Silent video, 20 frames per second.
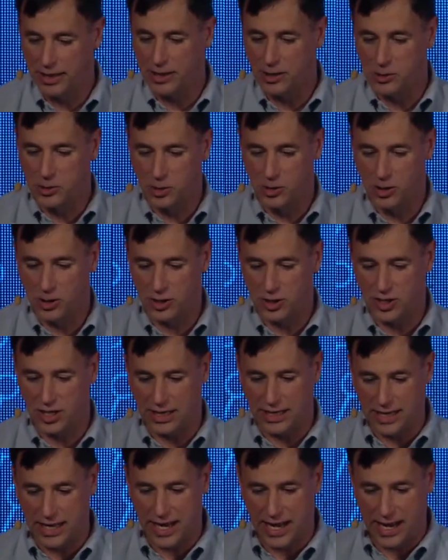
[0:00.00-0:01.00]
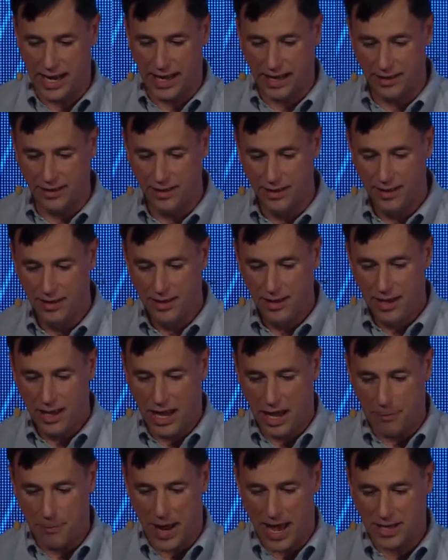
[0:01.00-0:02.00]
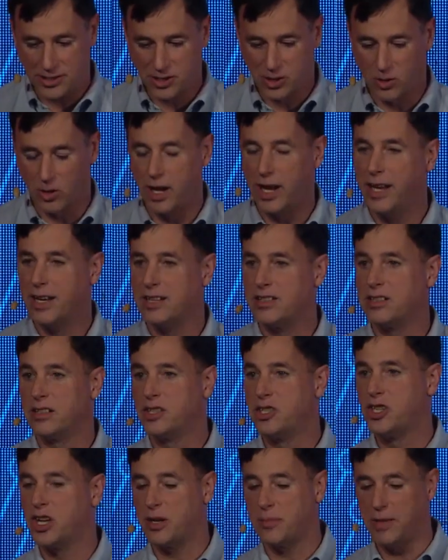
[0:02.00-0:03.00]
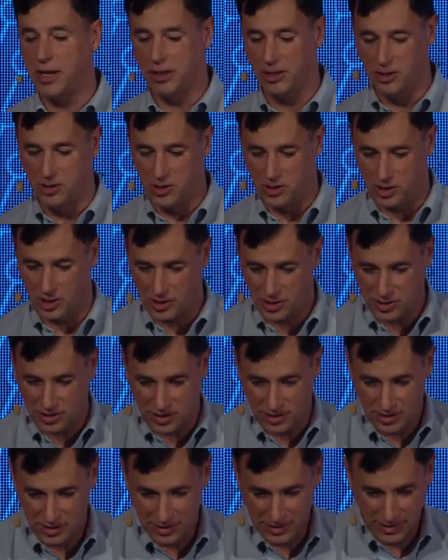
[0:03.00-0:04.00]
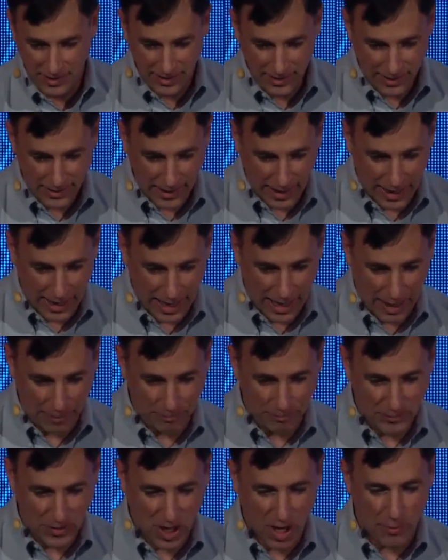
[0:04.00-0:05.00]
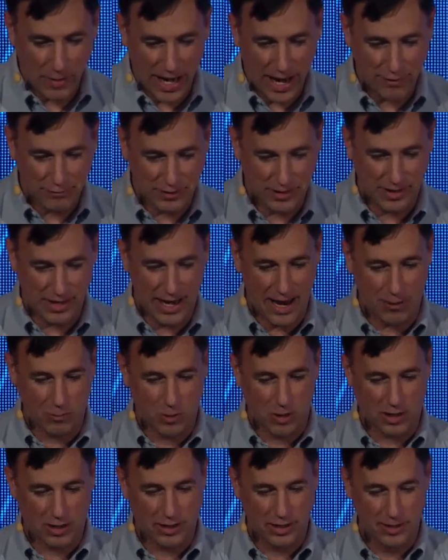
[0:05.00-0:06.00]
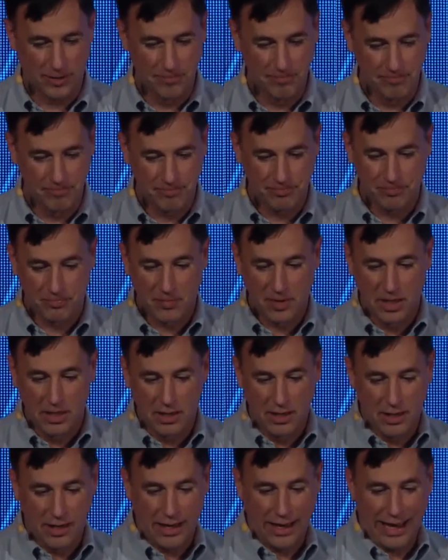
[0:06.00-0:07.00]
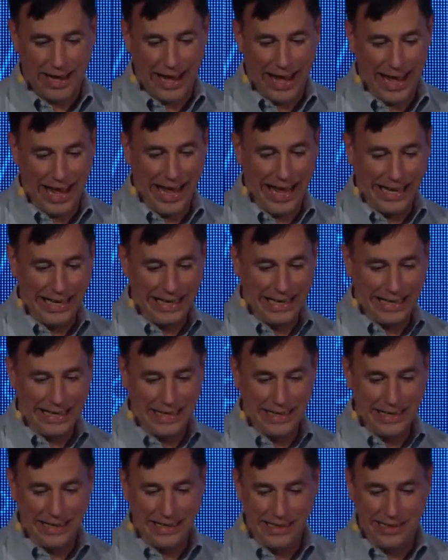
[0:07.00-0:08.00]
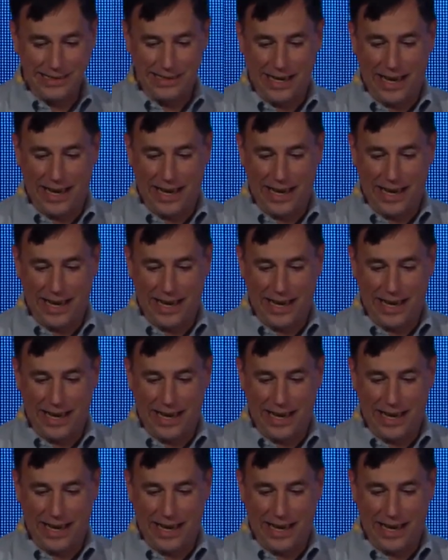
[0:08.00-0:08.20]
intruders to get in and masquerade as legitimate users, coming after the network. And